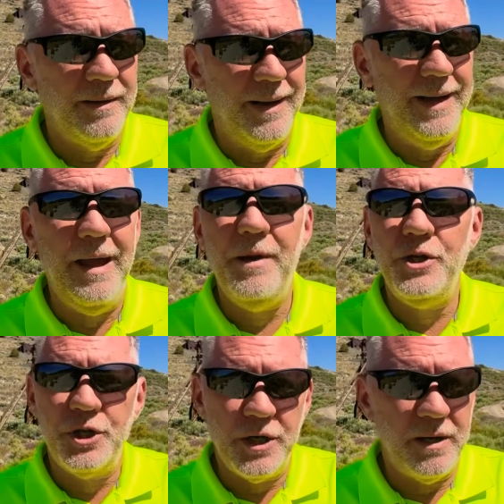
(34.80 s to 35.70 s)
an
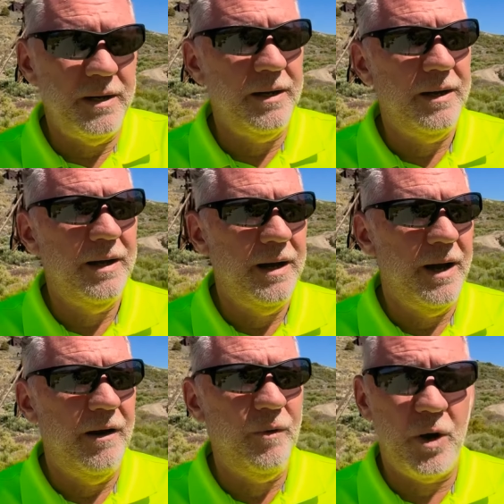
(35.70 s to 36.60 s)
image
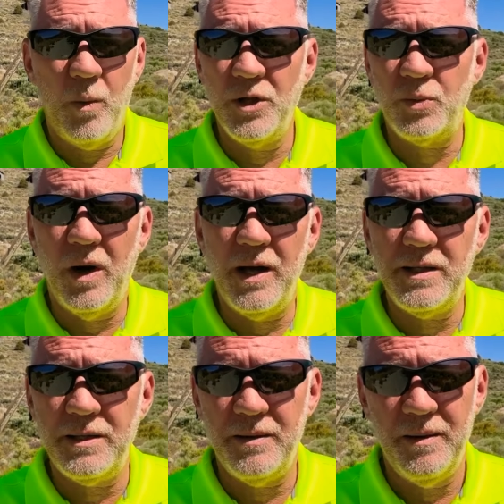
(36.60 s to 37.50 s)
of what it once
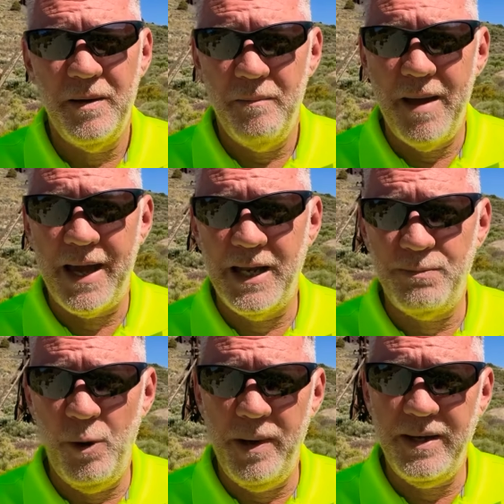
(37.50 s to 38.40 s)
was back in its
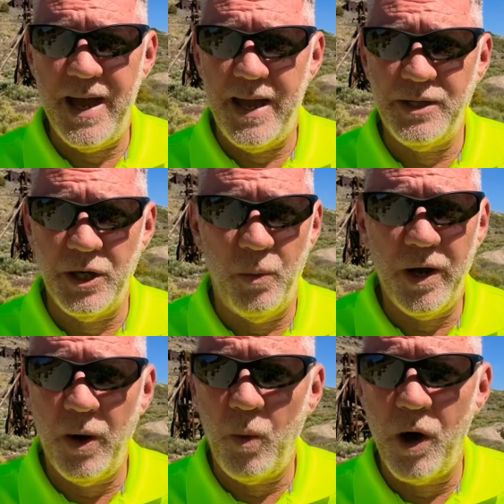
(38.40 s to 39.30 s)
booming day. So we're
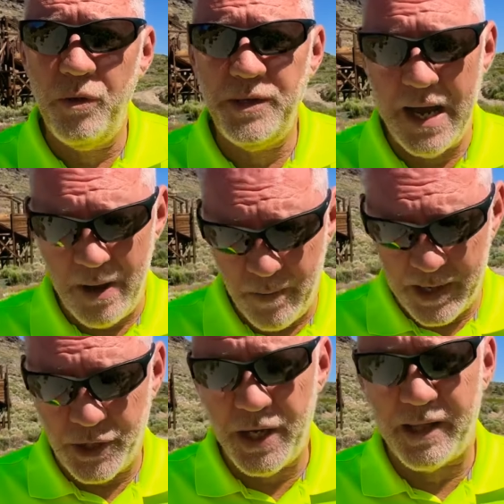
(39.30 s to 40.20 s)
going to walk through town. We're
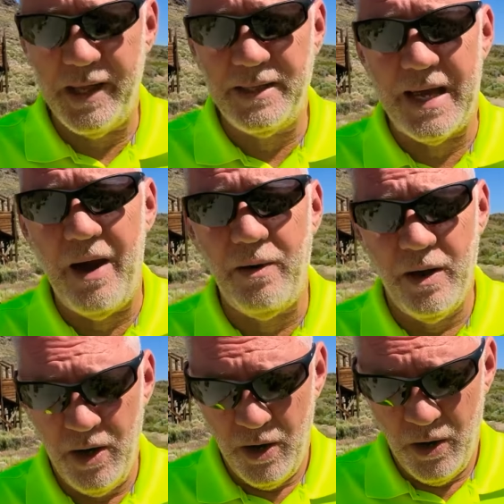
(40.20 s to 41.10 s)
going to check things out.
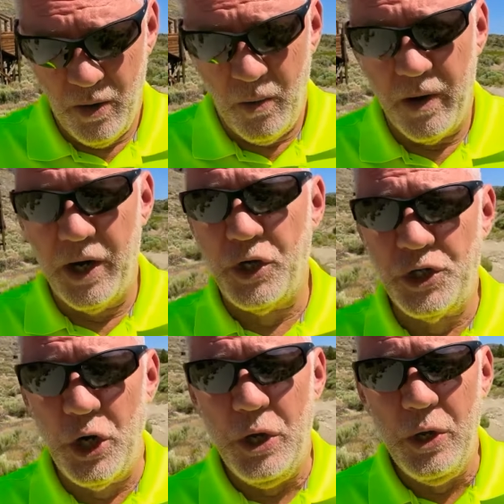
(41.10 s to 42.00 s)
We're going to
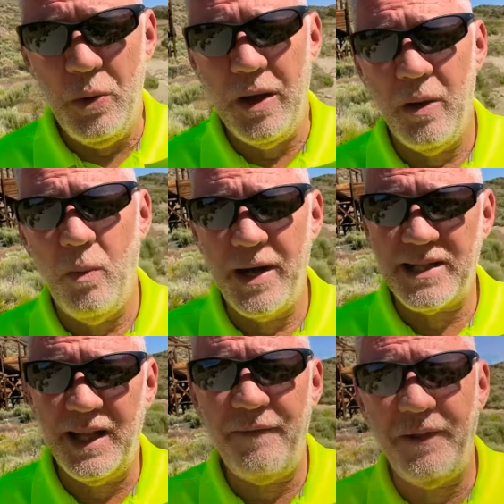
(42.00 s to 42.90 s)
show you what is
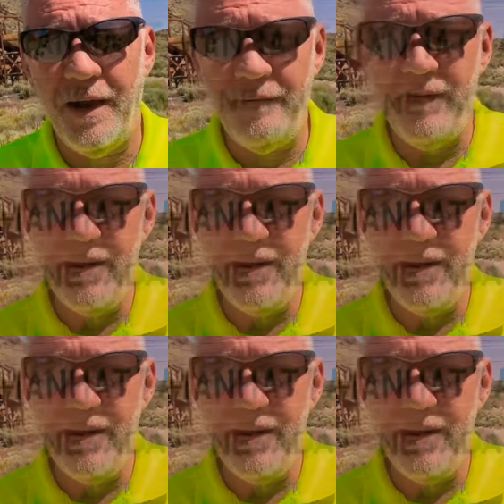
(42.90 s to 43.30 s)
left of